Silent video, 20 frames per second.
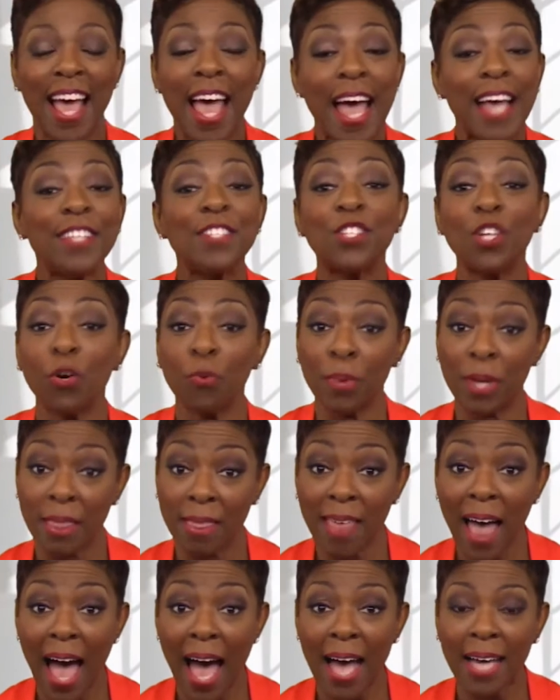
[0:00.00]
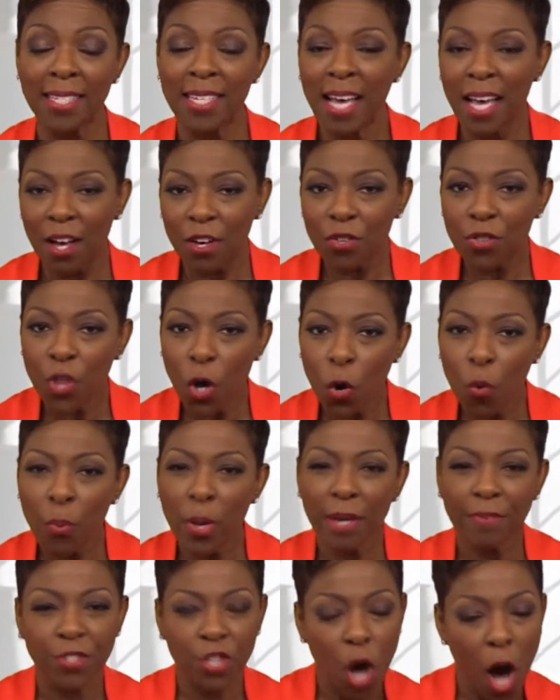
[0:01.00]
And so with that, though
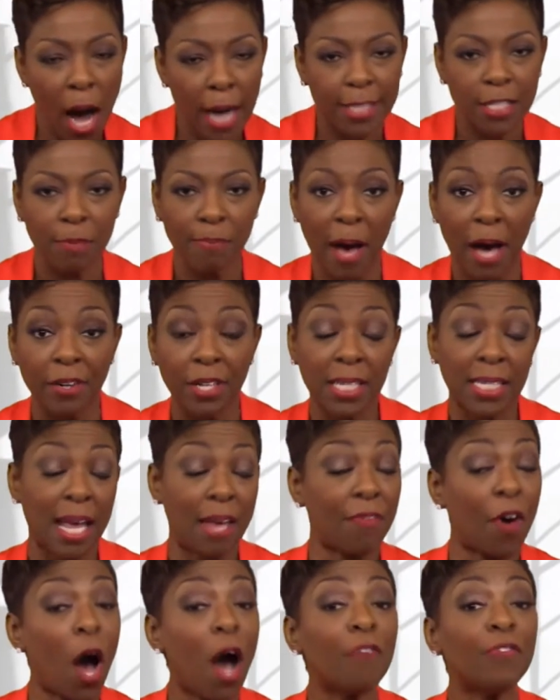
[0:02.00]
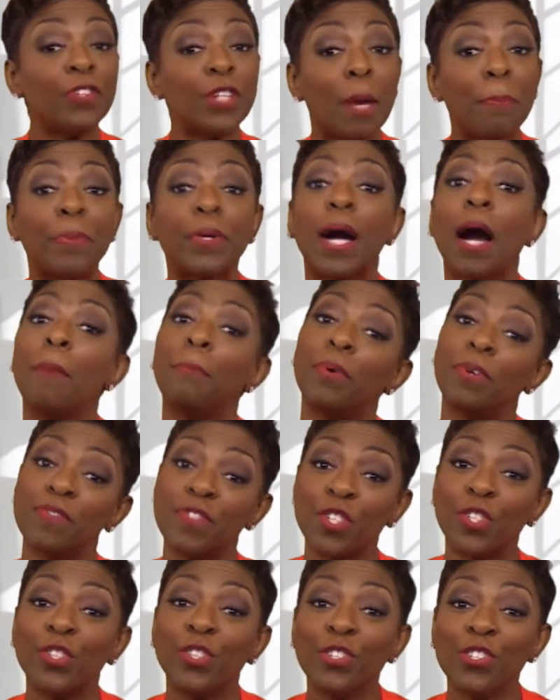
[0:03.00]
we've talked about it and I've offered up a couple of
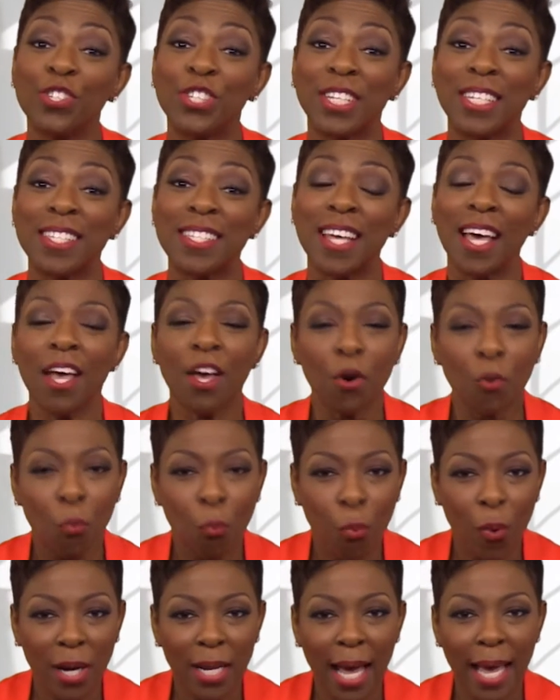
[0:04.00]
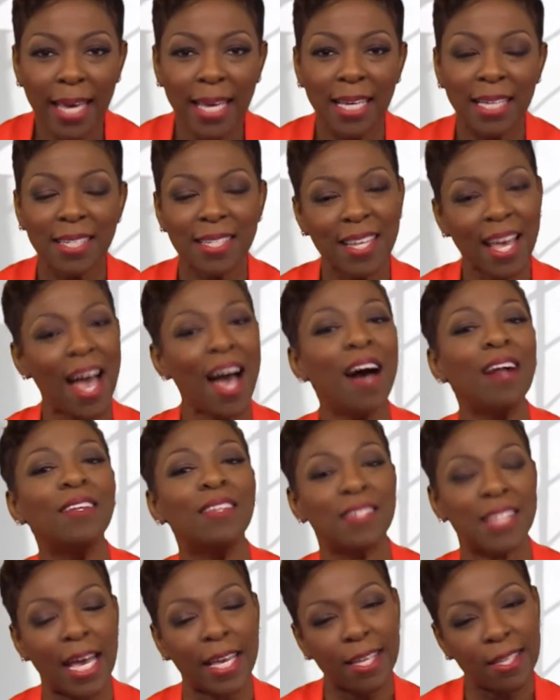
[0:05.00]
solutions, what I can tell
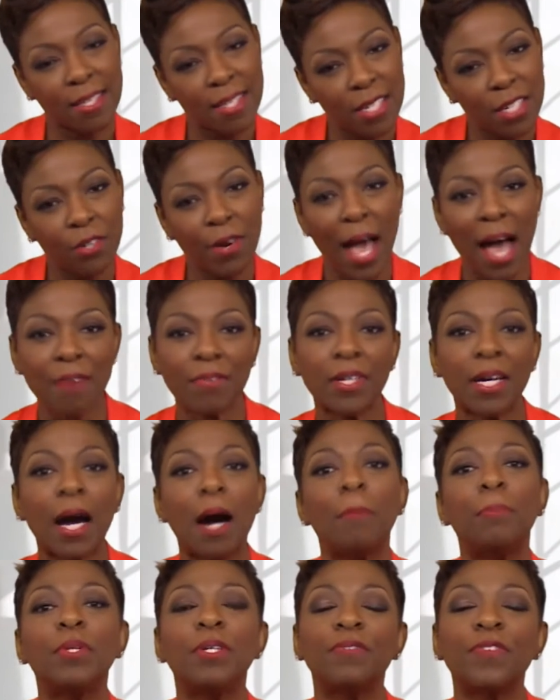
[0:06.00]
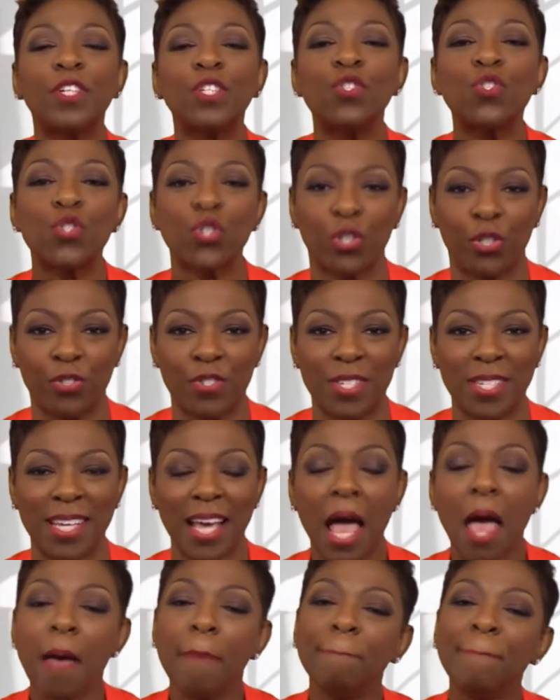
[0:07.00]
is that you still have a couple of concerns.
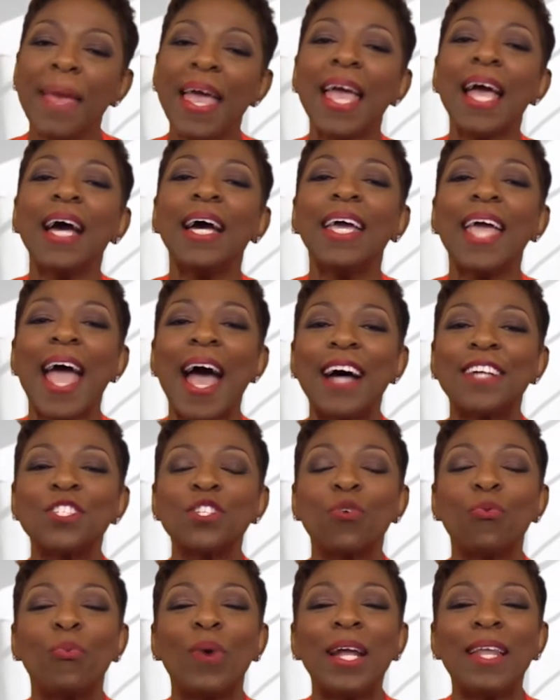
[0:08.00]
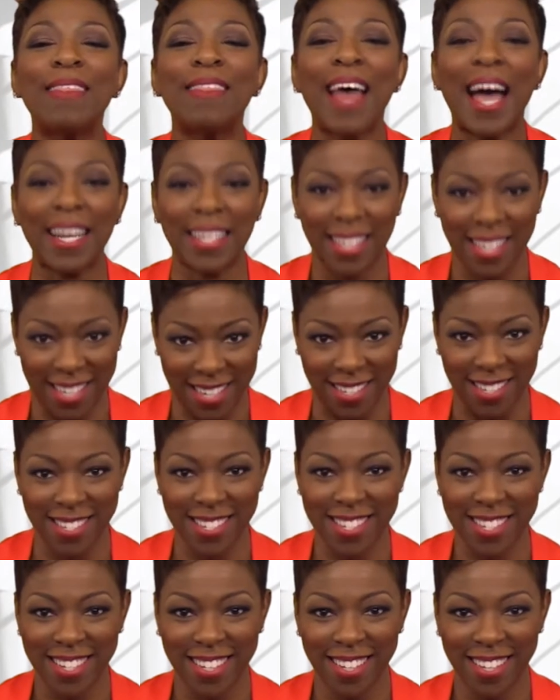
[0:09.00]
May I ask what that
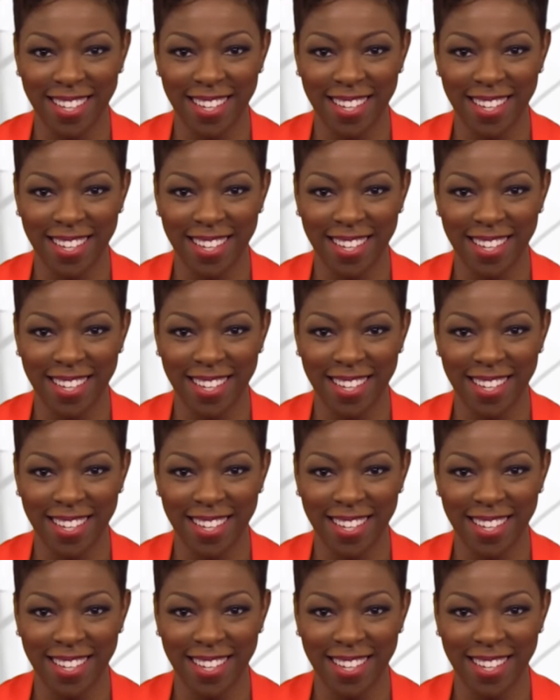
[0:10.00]
is?